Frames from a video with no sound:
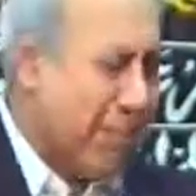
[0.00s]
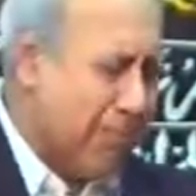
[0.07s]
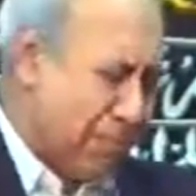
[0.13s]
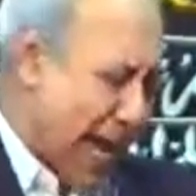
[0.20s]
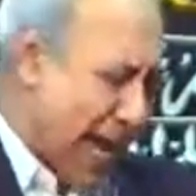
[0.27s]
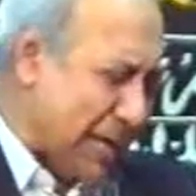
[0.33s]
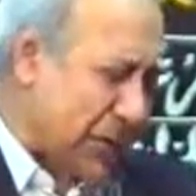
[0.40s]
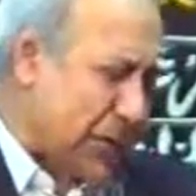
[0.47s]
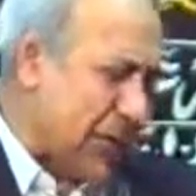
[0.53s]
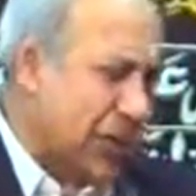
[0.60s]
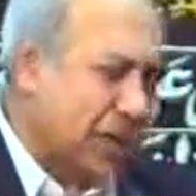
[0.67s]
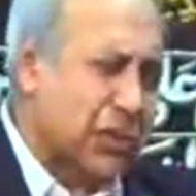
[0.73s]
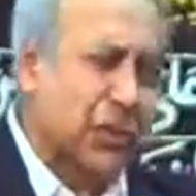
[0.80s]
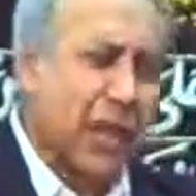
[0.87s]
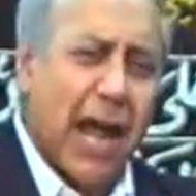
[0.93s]

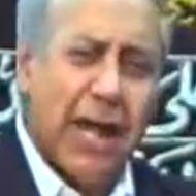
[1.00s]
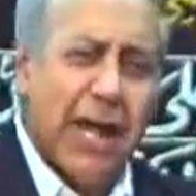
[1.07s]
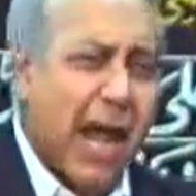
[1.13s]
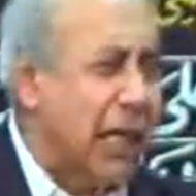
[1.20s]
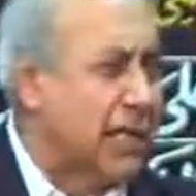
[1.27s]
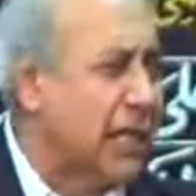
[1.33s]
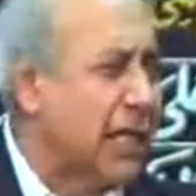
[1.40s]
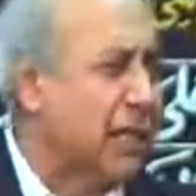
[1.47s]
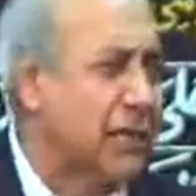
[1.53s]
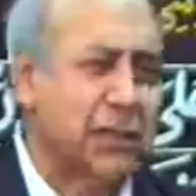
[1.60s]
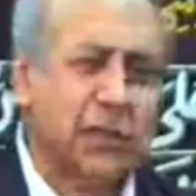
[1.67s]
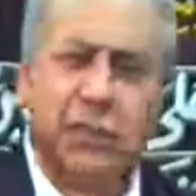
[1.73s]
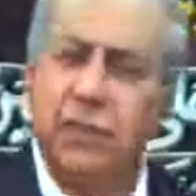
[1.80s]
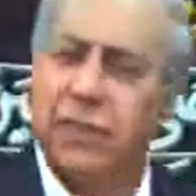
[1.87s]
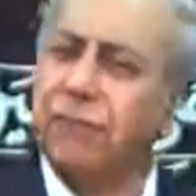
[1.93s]
Mentions Sukaina and says,
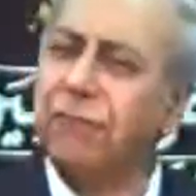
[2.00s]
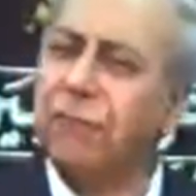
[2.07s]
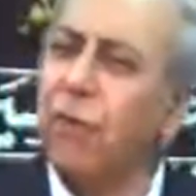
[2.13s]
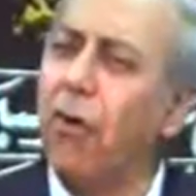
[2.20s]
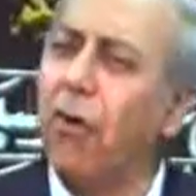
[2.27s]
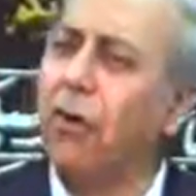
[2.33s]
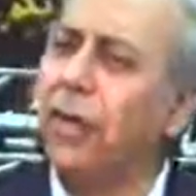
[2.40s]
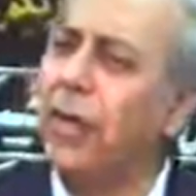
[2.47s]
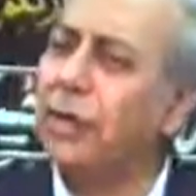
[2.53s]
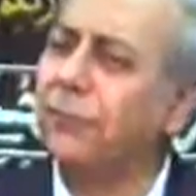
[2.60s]
This is a four,